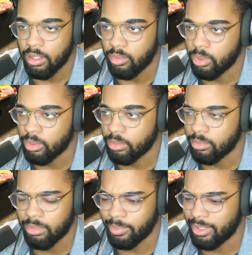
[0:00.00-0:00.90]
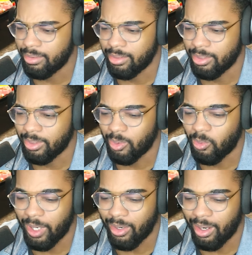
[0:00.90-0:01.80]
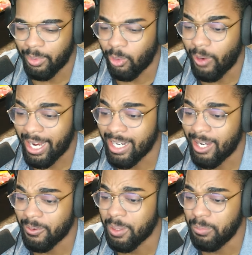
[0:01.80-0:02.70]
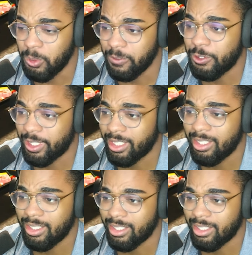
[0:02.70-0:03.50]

Whoa, what am I doing? I'm gonna write it down with a move trigger?